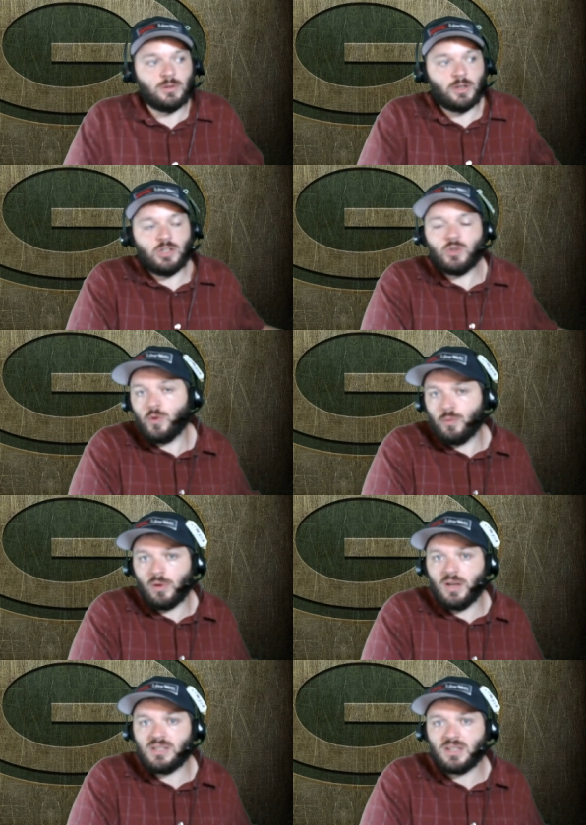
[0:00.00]
You look at Drew
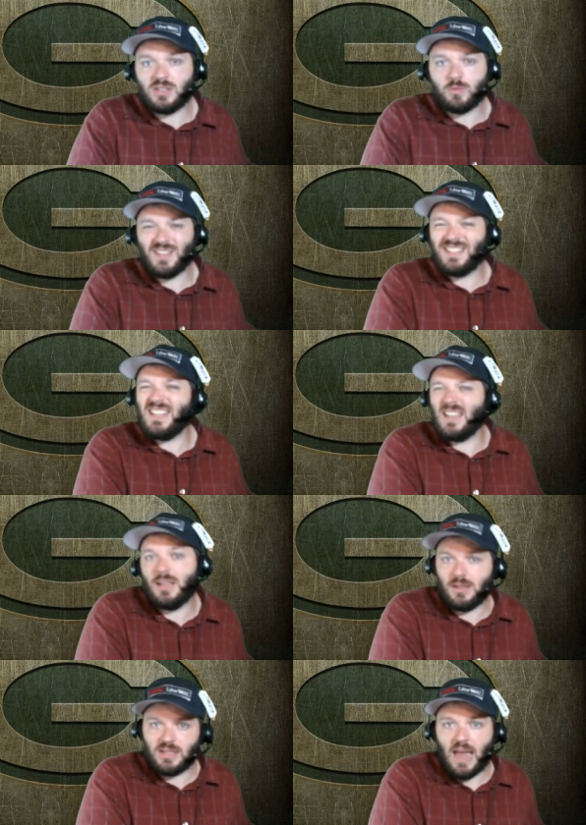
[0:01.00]
Brees and his
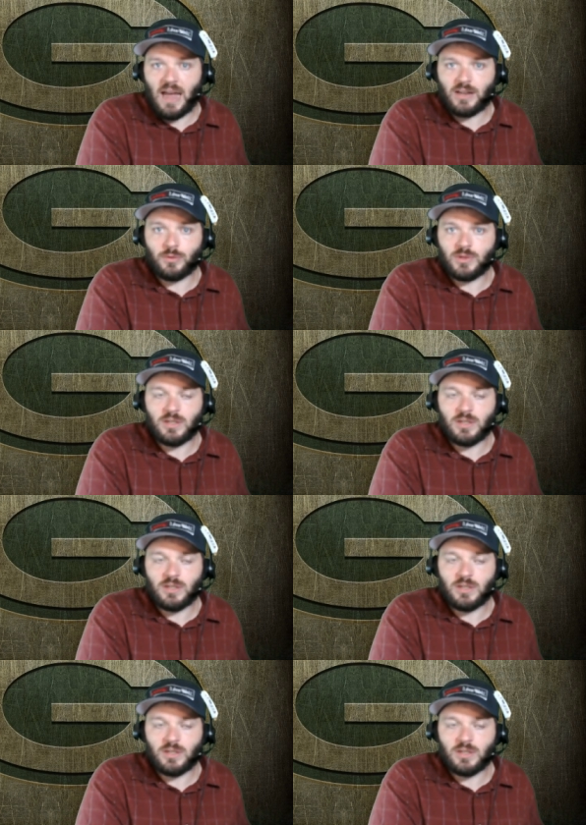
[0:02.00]
ridiculous accuracy,